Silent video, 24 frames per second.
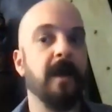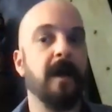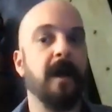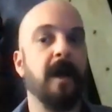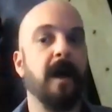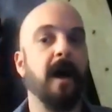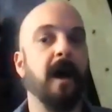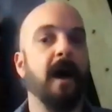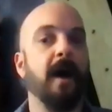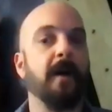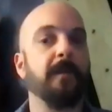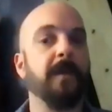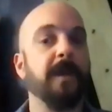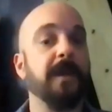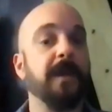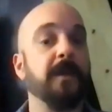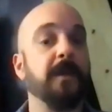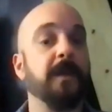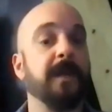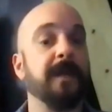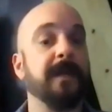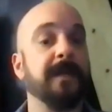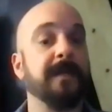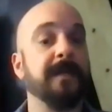but you
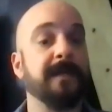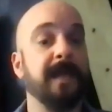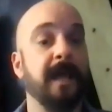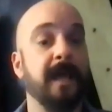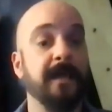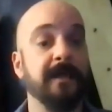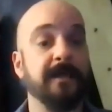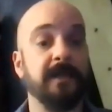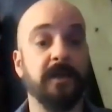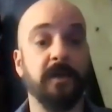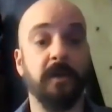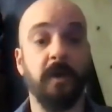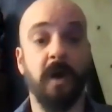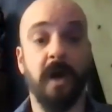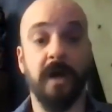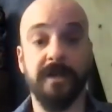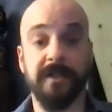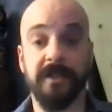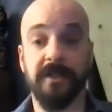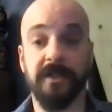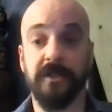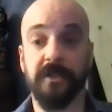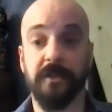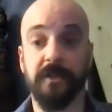can intend to cross
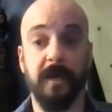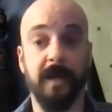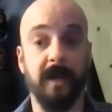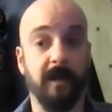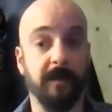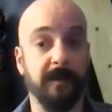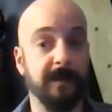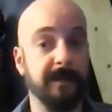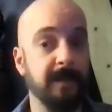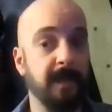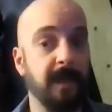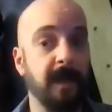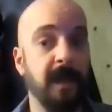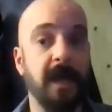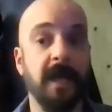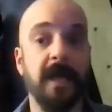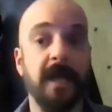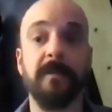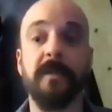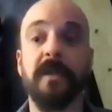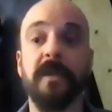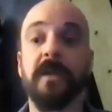the street all the time.